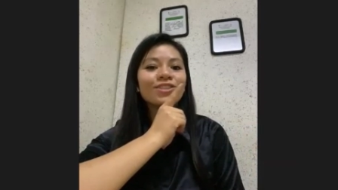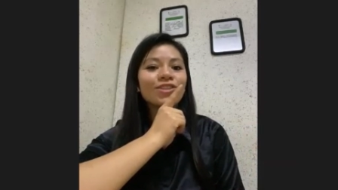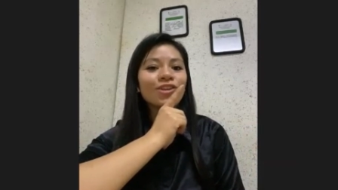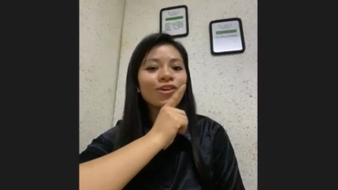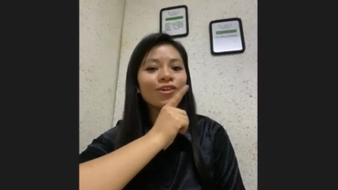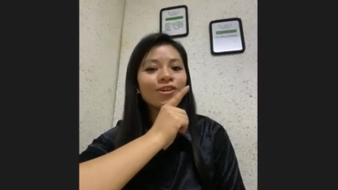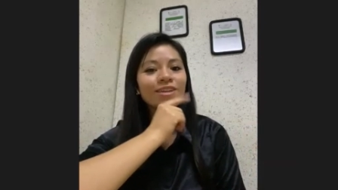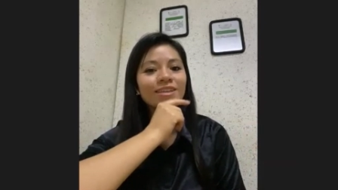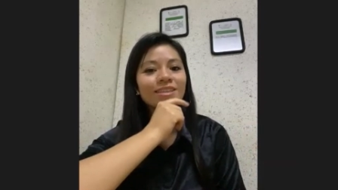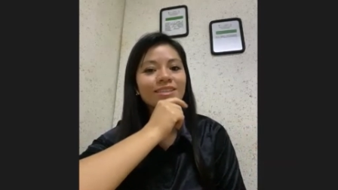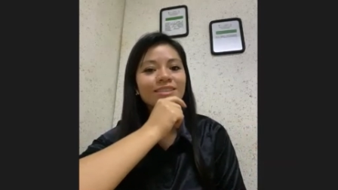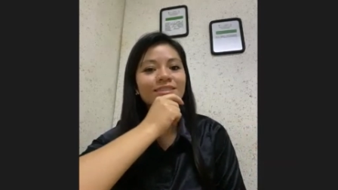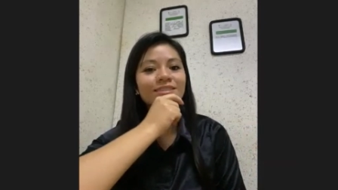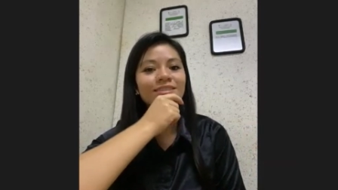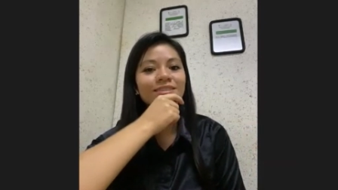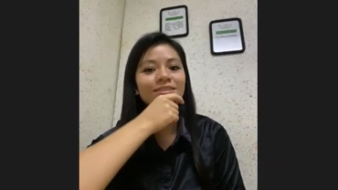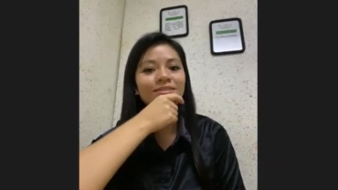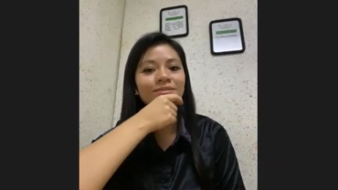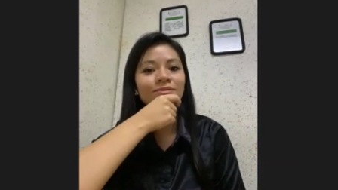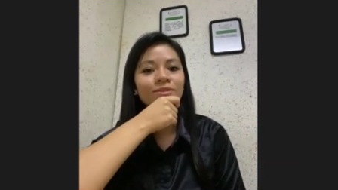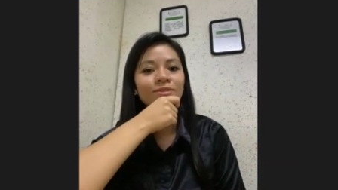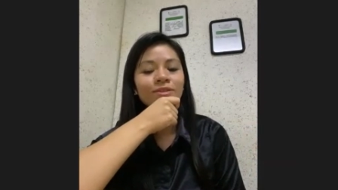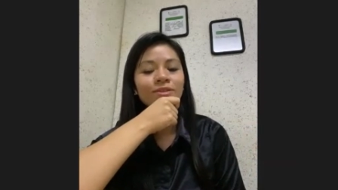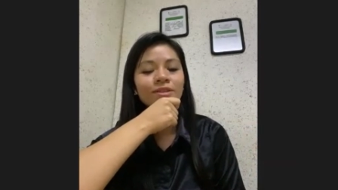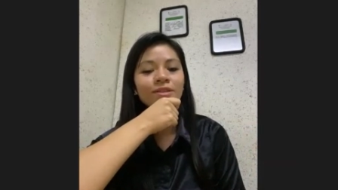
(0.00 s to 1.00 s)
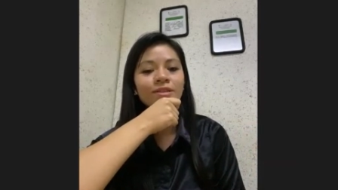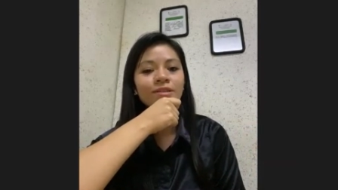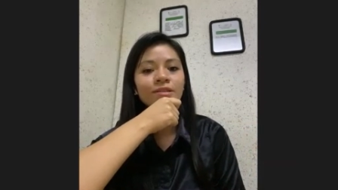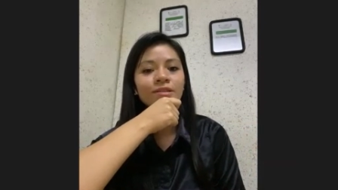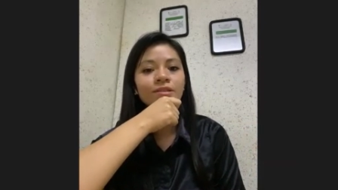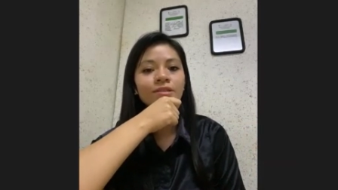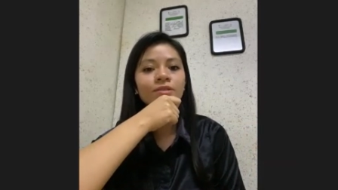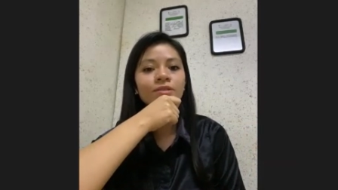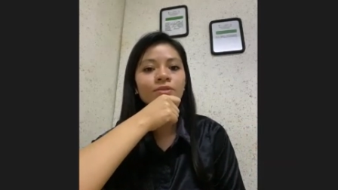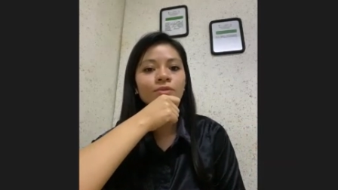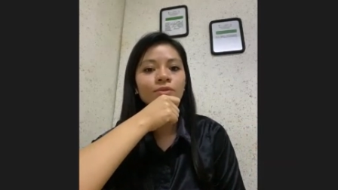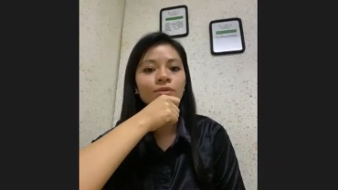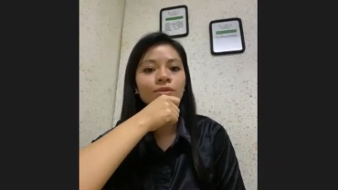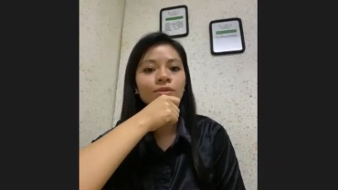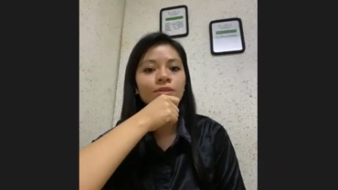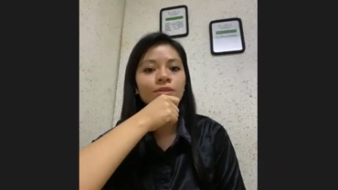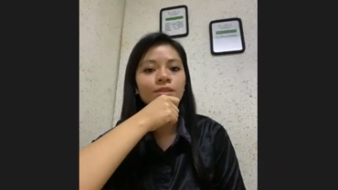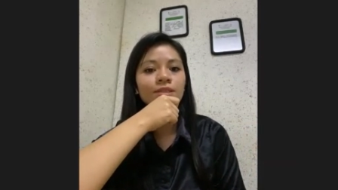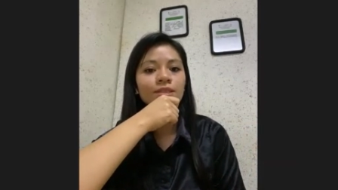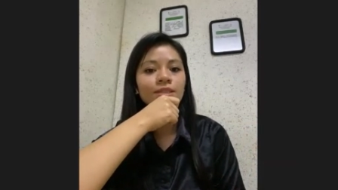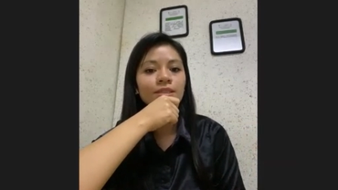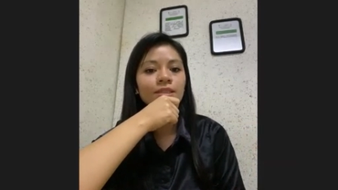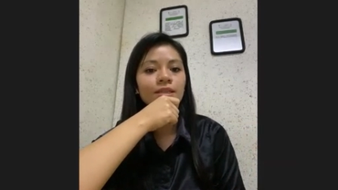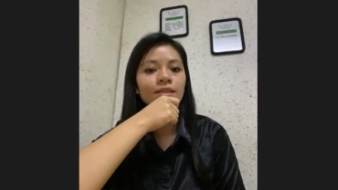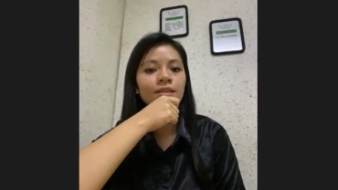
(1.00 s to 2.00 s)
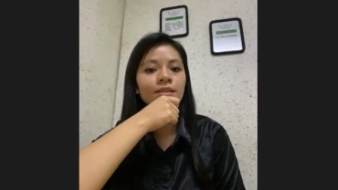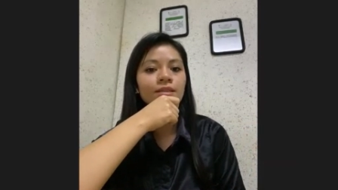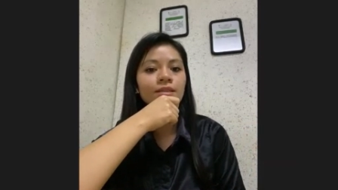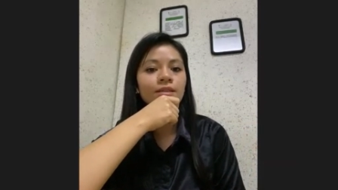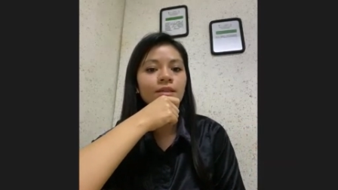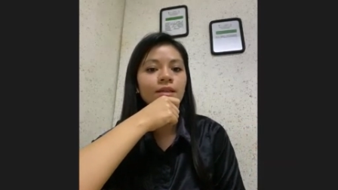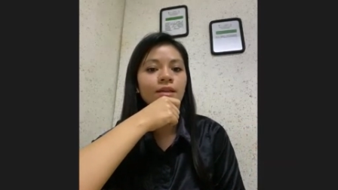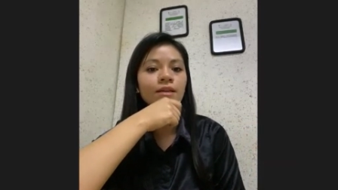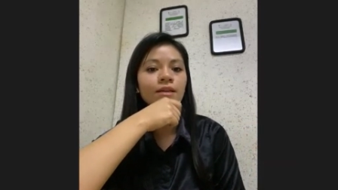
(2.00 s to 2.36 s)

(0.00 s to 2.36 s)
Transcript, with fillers: choice for mm-hmm. to understand